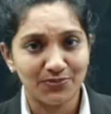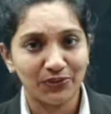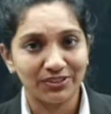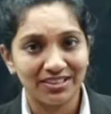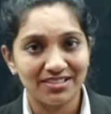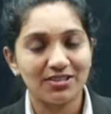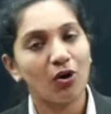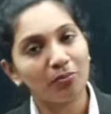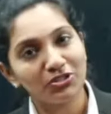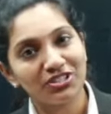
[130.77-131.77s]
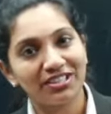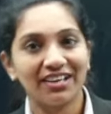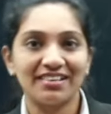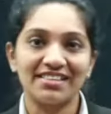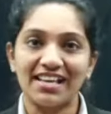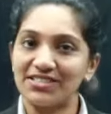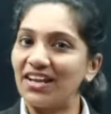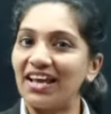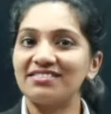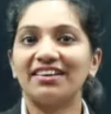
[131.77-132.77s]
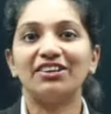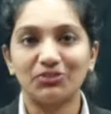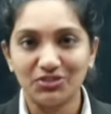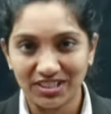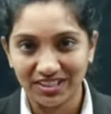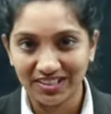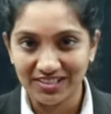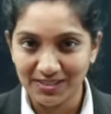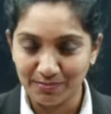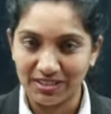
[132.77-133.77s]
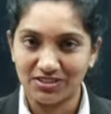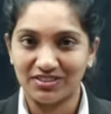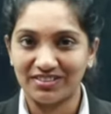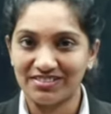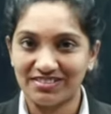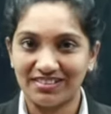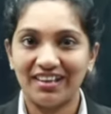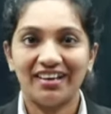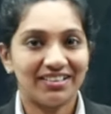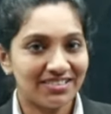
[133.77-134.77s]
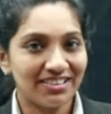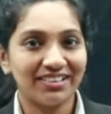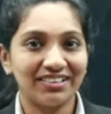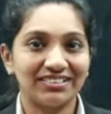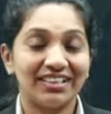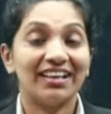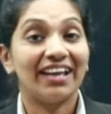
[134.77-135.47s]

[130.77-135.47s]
for this homogeneous as well as heterogeneous mixtures, isn't it?